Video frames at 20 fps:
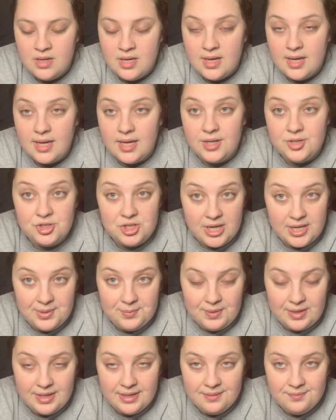in
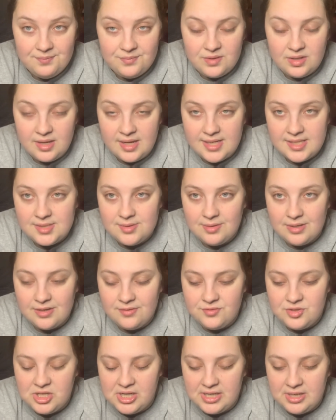January, the last week of
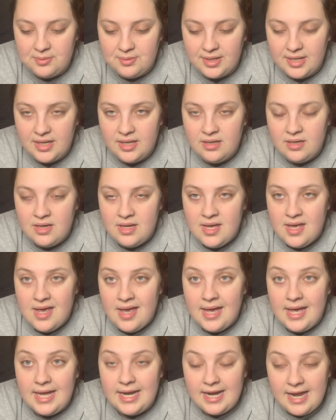January,
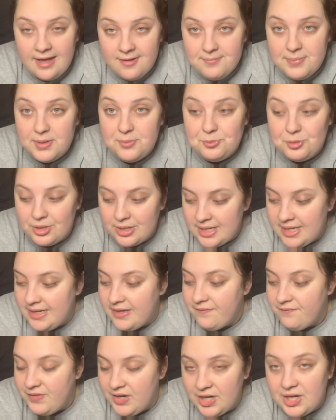and I've been working
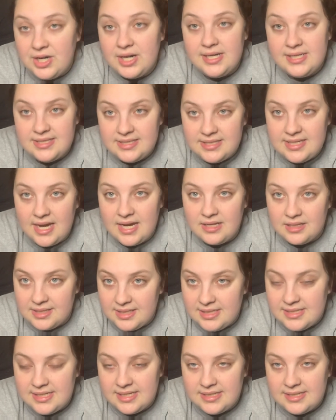very steadily
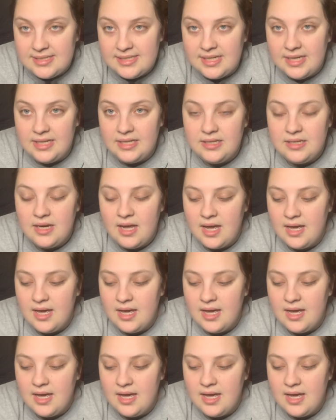since then.